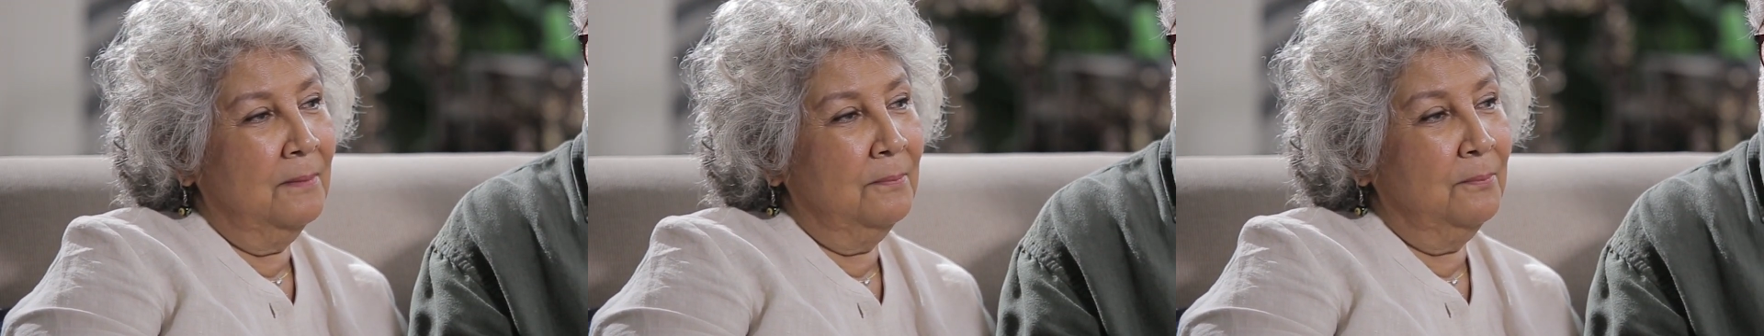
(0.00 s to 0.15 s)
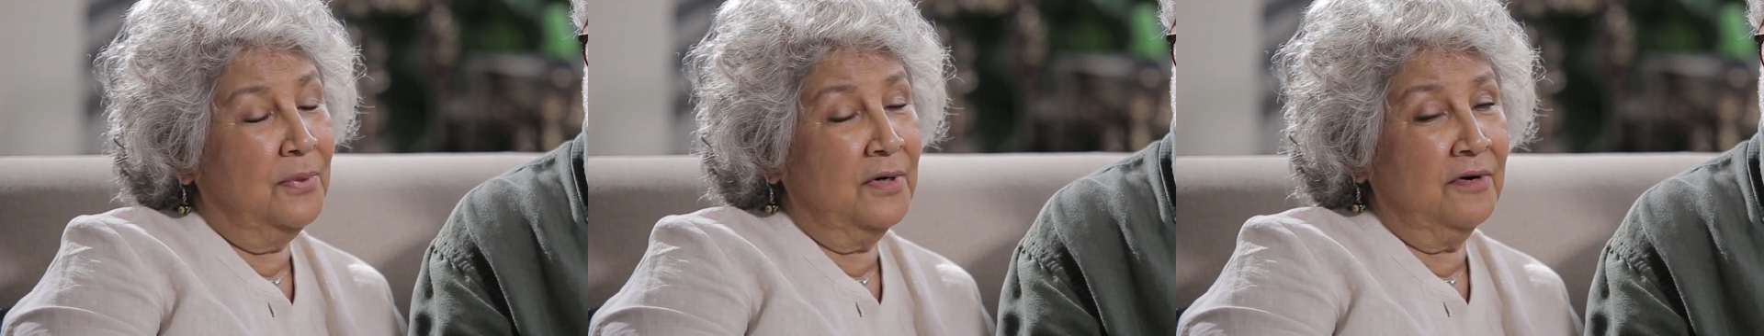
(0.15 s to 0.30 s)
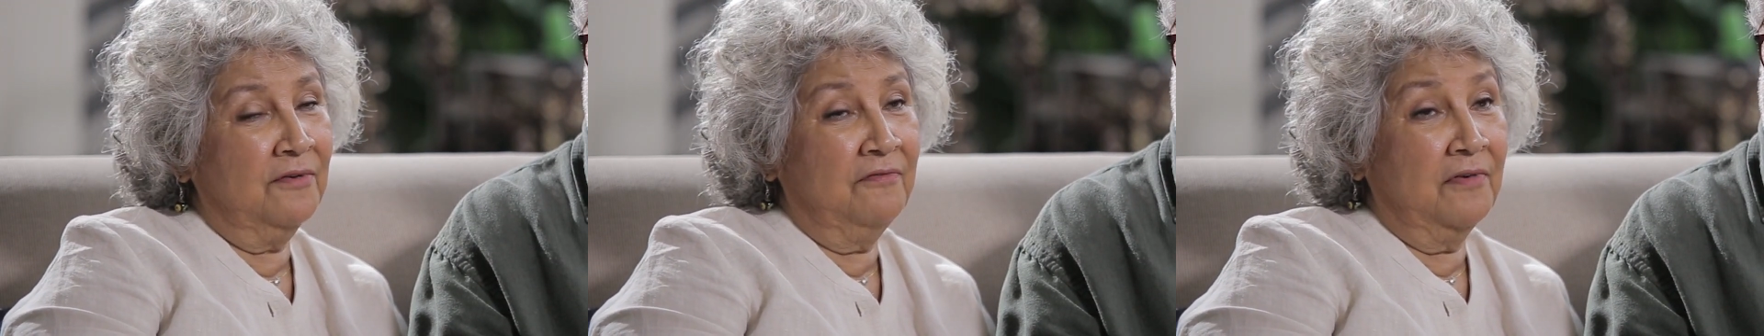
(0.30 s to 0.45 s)

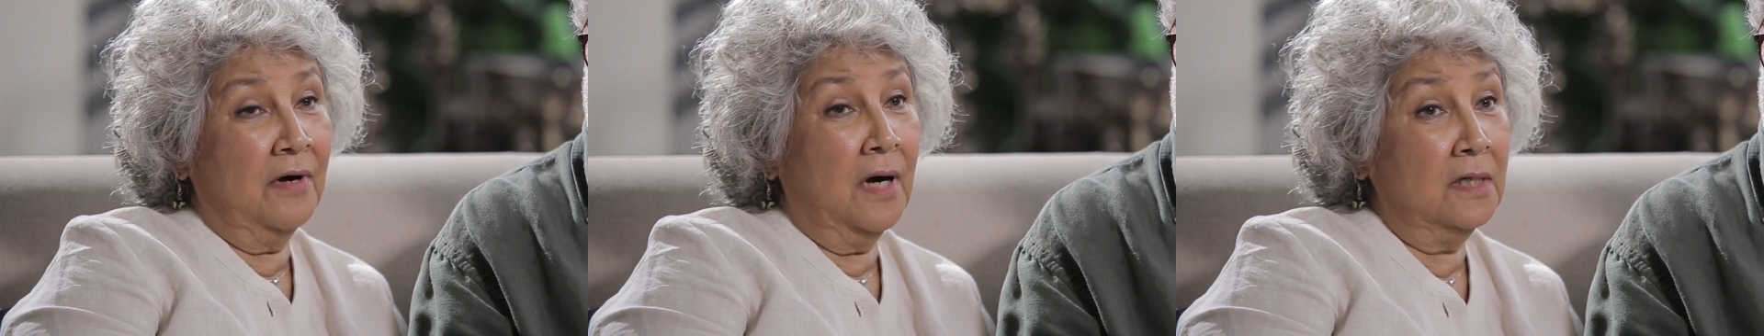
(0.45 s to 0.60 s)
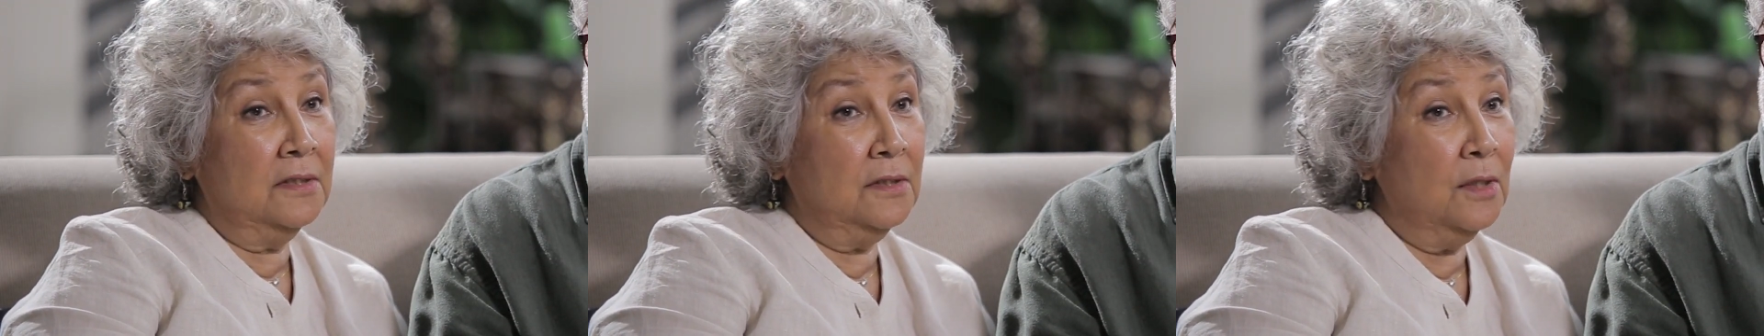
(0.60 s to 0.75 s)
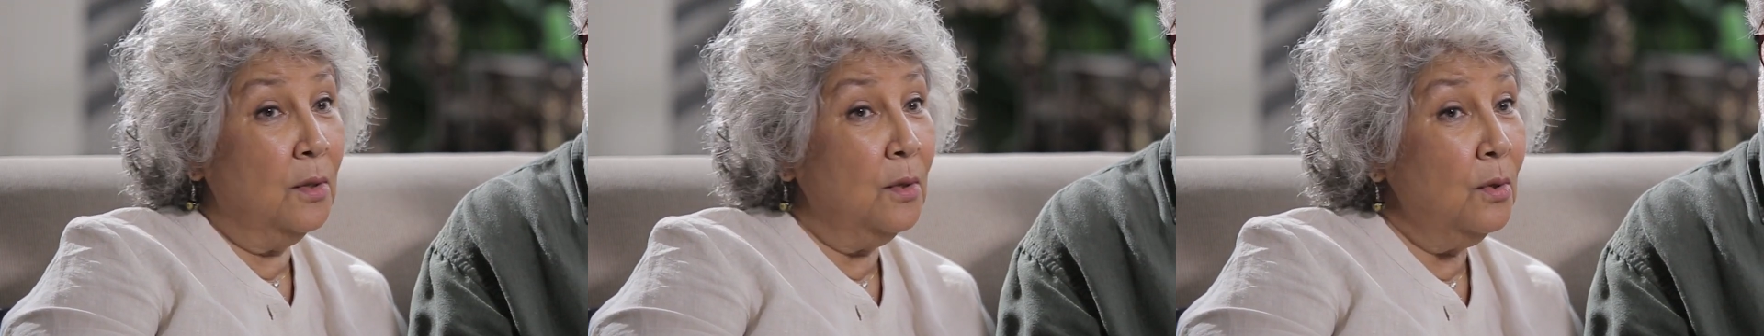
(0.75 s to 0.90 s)

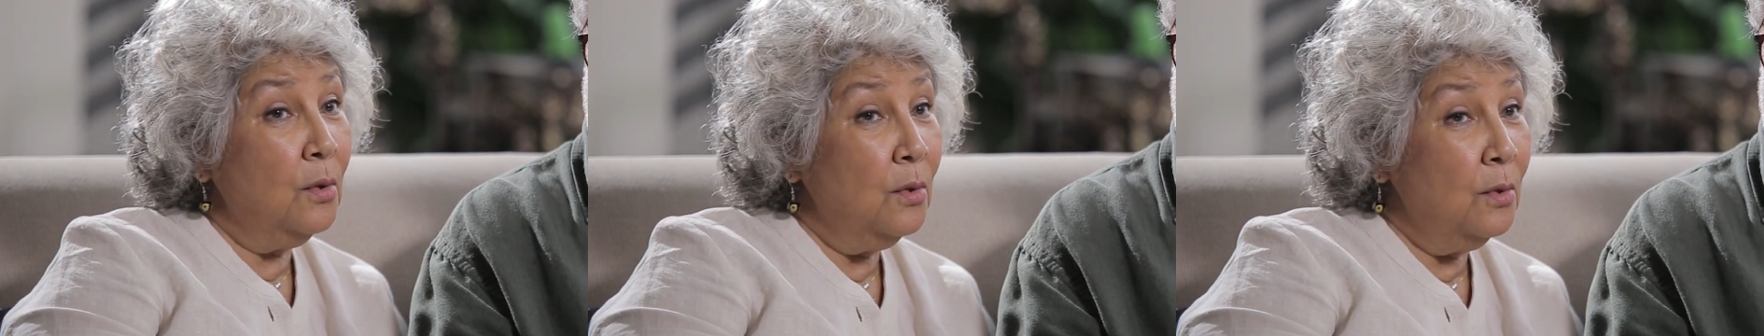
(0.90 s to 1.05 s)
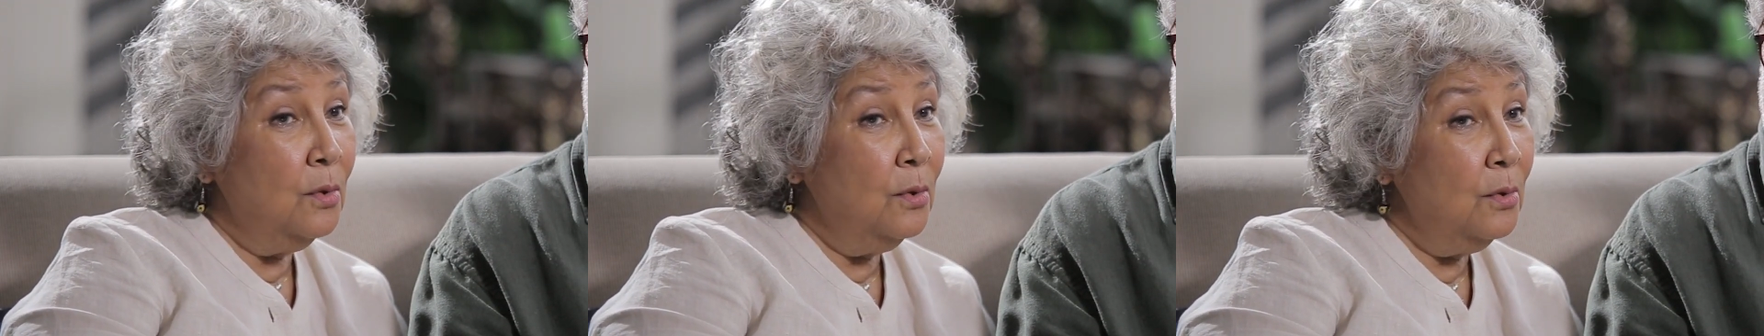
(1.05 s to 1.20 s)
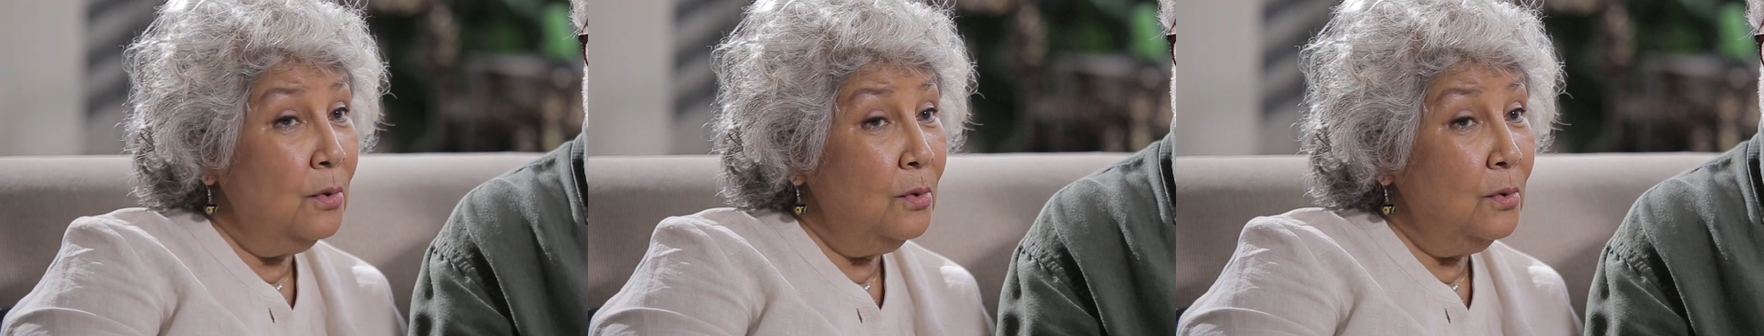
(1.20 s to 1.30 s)
bravado.